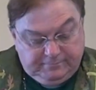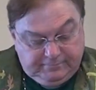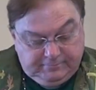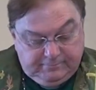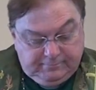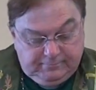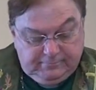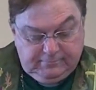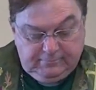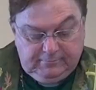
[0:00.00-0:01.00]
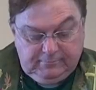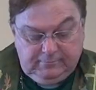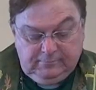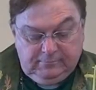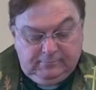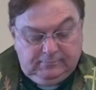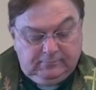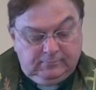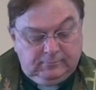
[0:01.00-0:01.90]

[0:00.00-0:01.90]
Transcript: (no one is talking)